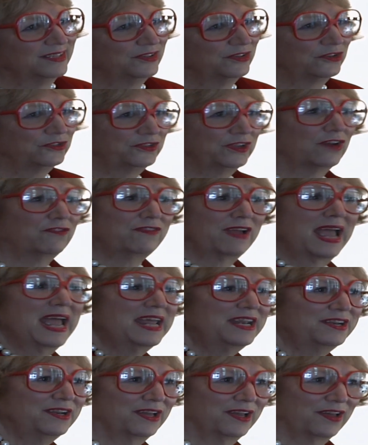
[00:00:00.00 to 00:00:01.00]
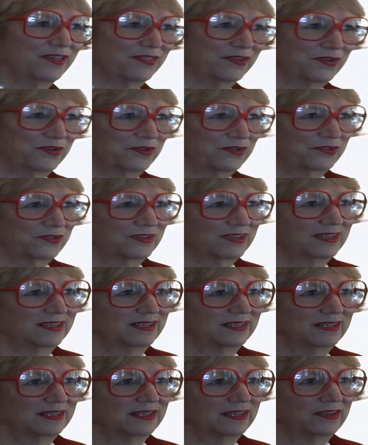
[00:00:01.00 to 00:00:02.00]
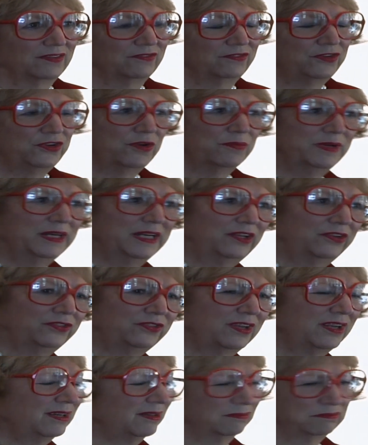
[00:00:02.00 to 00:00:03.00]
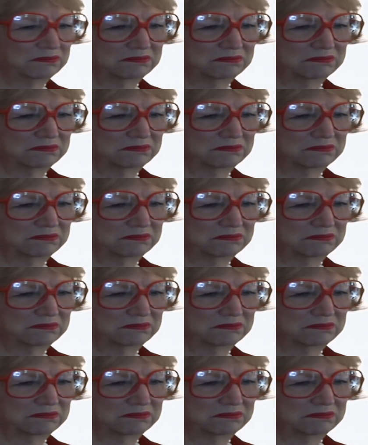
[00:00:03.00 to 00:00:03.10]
the self and others. Humanistic,